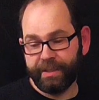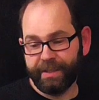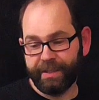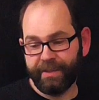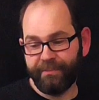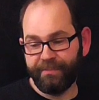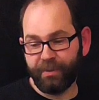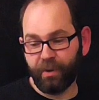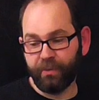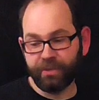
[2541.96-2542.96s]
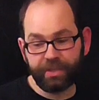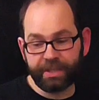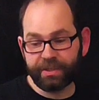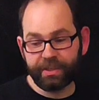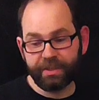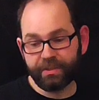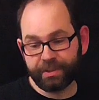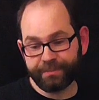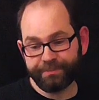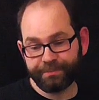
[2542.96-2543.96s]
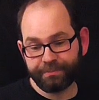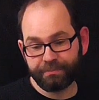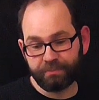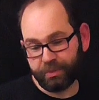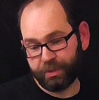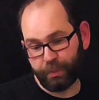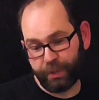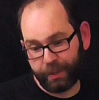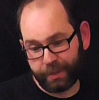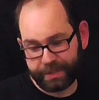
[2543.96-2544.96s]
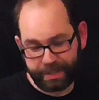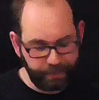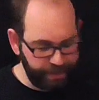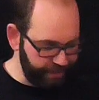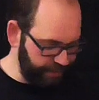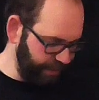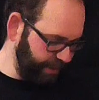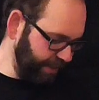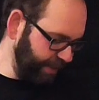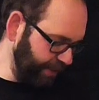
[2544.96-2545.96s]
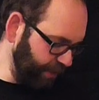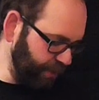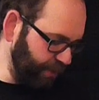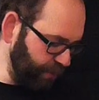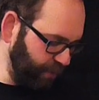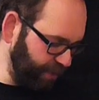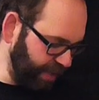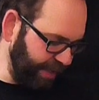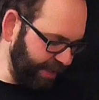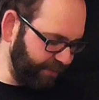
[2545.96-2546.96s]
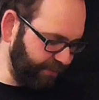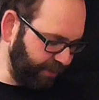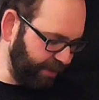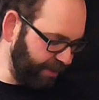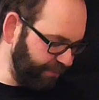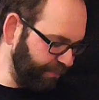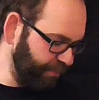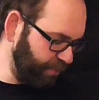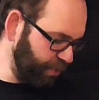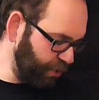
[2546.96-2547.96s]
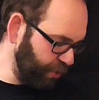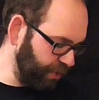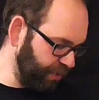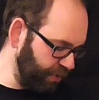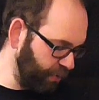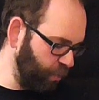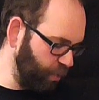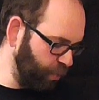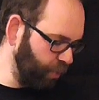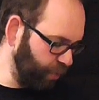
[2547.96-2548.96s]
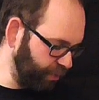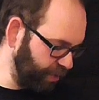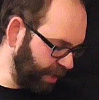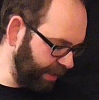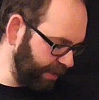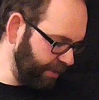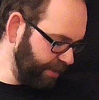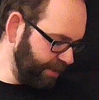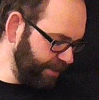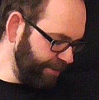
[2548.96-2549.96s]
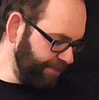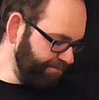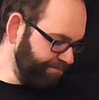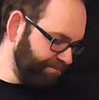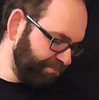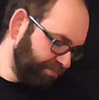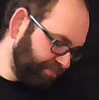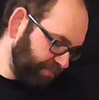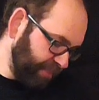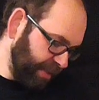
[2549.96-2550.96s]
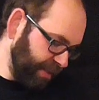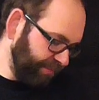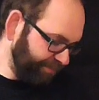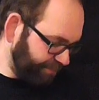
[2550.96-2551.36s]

on 6s, which is pretty nice anyway. Those two will stack fine, but Shock Assault will not stack. Yeah.